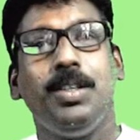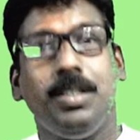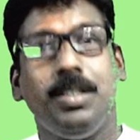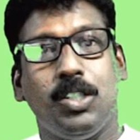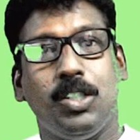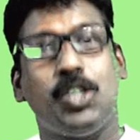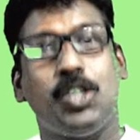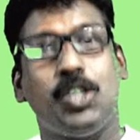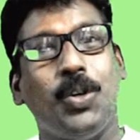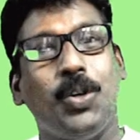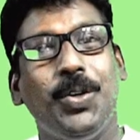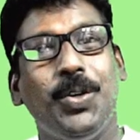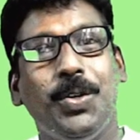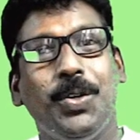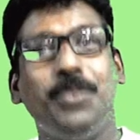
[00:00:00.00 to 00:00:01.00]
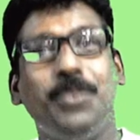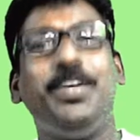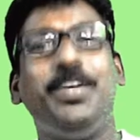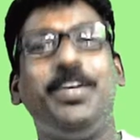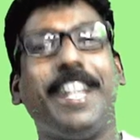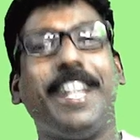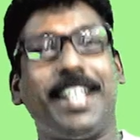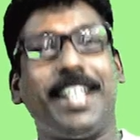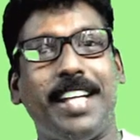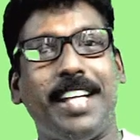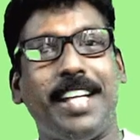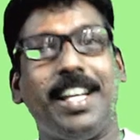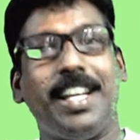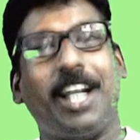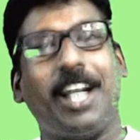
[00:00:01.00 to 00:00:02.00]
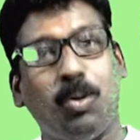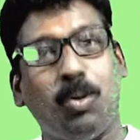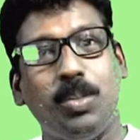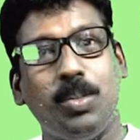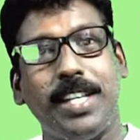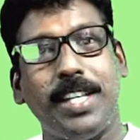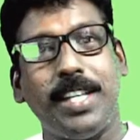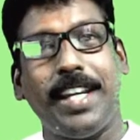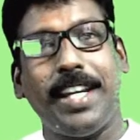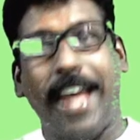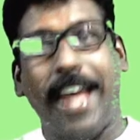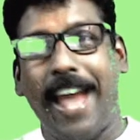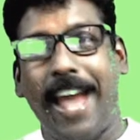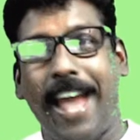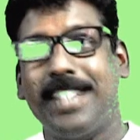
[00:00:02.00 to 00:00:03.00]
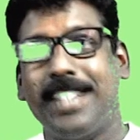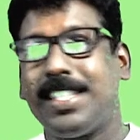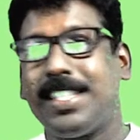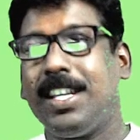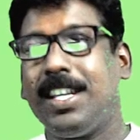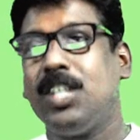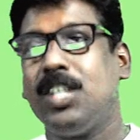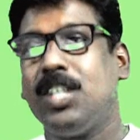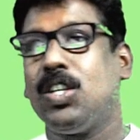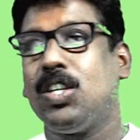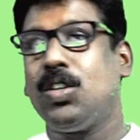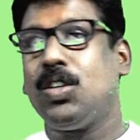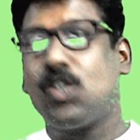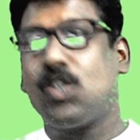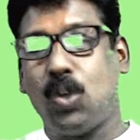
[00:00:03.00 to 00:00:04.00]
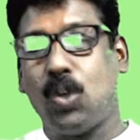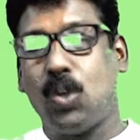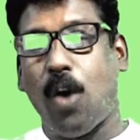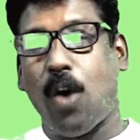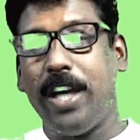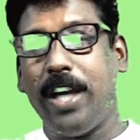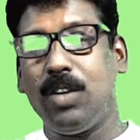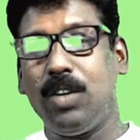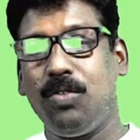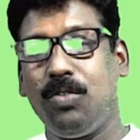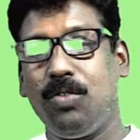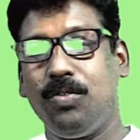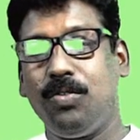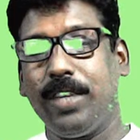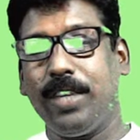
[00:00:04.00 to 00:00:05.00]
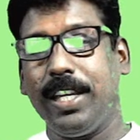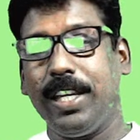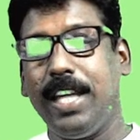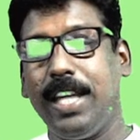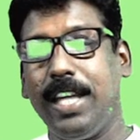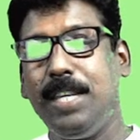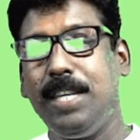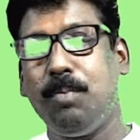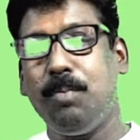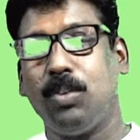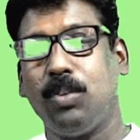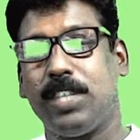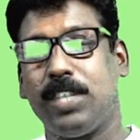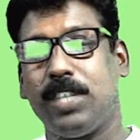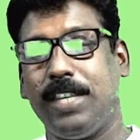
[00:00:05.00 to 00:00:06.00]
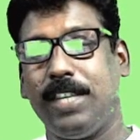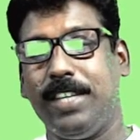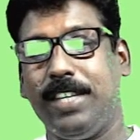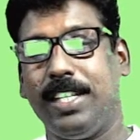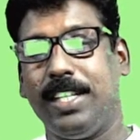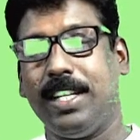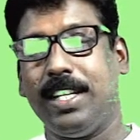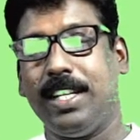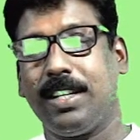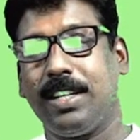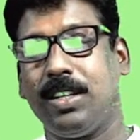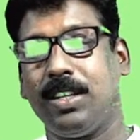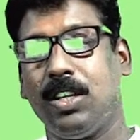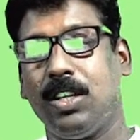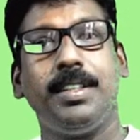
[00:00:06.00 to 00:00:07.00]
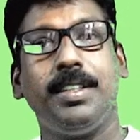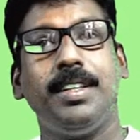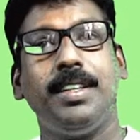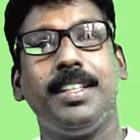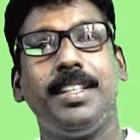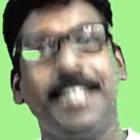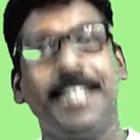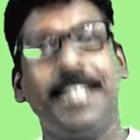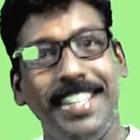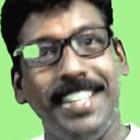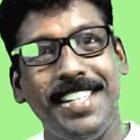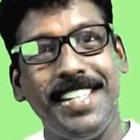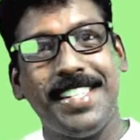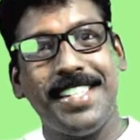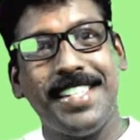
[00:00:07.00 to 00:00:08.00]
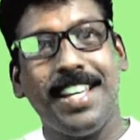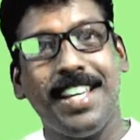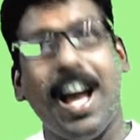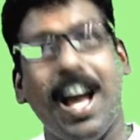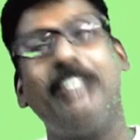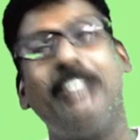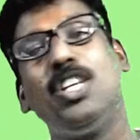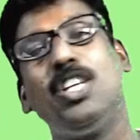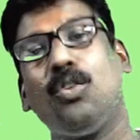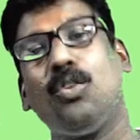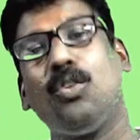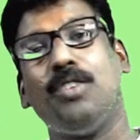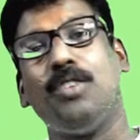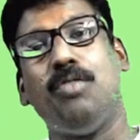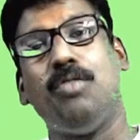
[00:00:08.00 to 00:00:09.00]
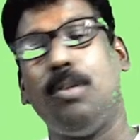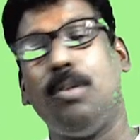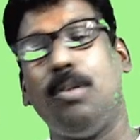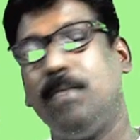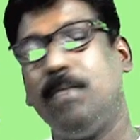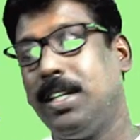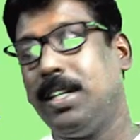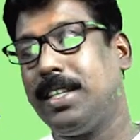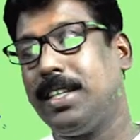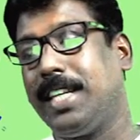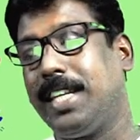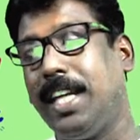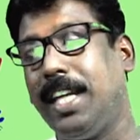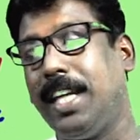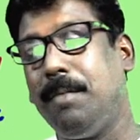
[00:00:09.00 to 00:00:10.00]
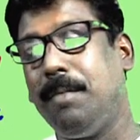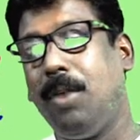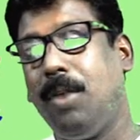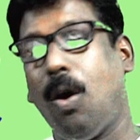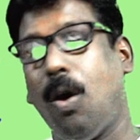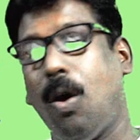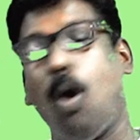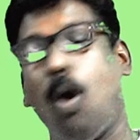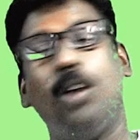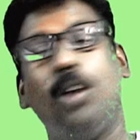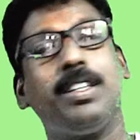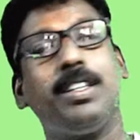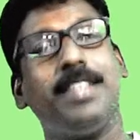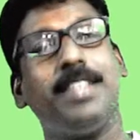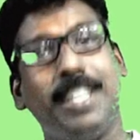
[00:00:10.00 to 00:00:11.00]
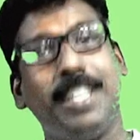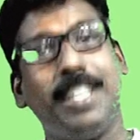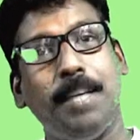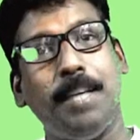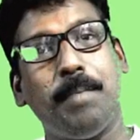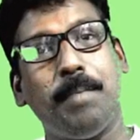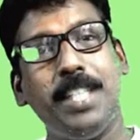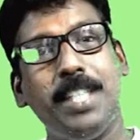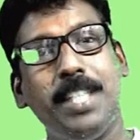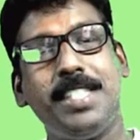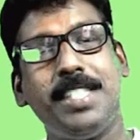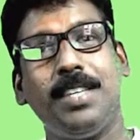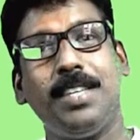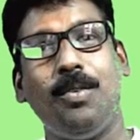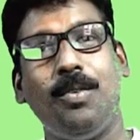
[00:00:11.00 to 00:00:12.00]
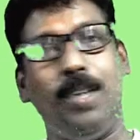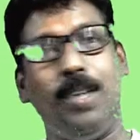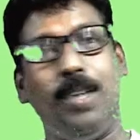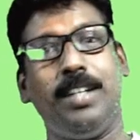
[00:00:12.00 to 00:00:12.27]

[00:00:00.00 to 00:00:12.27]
So we can write the conclusion as square of any positive integer is either of the form 3m or 3m plus 1.